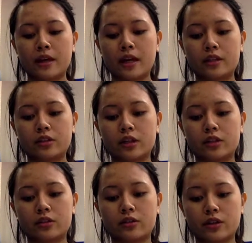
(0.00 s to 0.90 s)
He had a
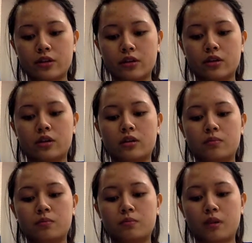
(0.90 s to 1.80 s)
transurethral
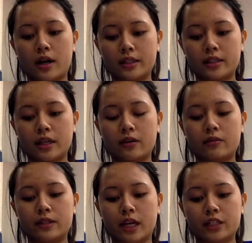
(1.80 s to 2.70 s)
prostate
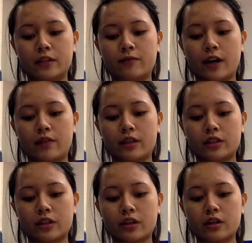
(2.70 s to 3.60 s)
resection 5
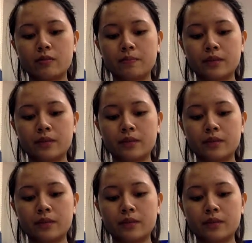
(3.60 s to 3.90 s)
years ago.